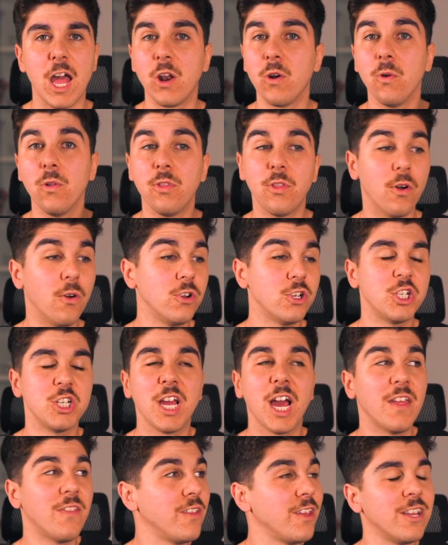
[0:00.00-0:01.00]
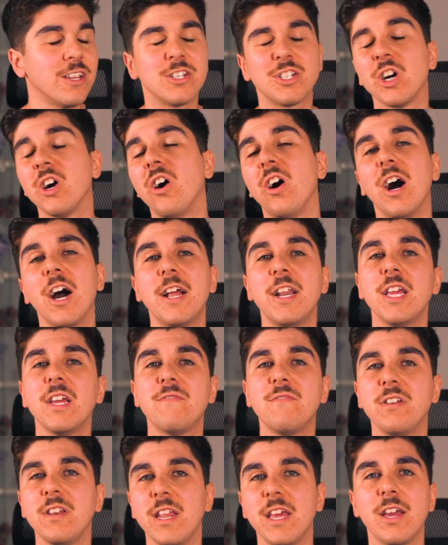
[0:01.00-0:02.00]
And although she had the entirety
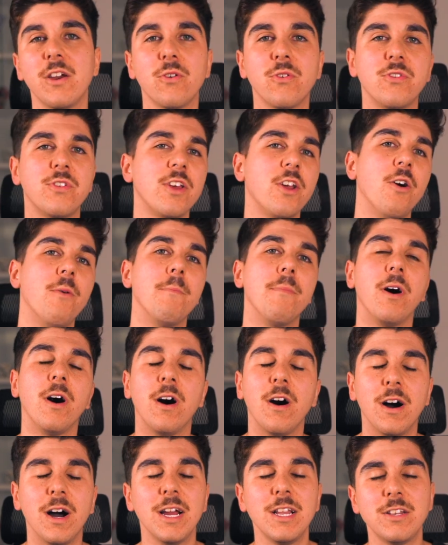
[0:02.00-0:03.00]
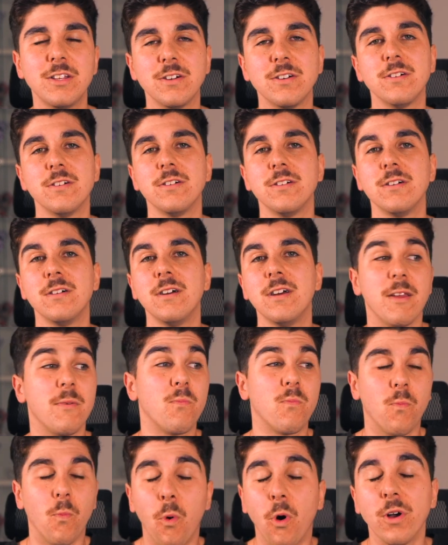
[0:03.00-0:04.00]
of Neo Zeon behind her, it
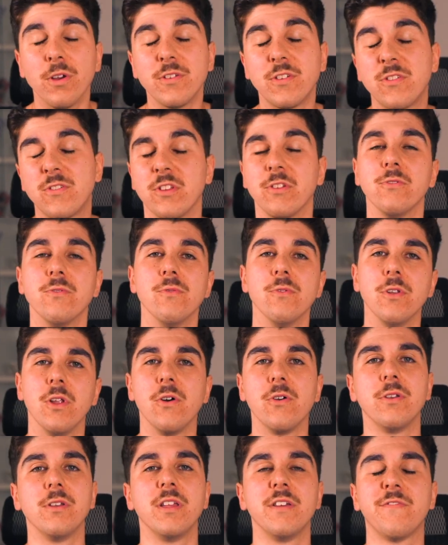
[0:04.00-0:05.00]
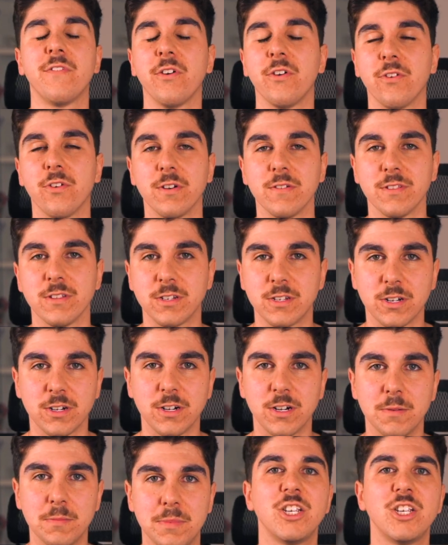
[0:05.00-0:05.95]
was still lonely for her at the top.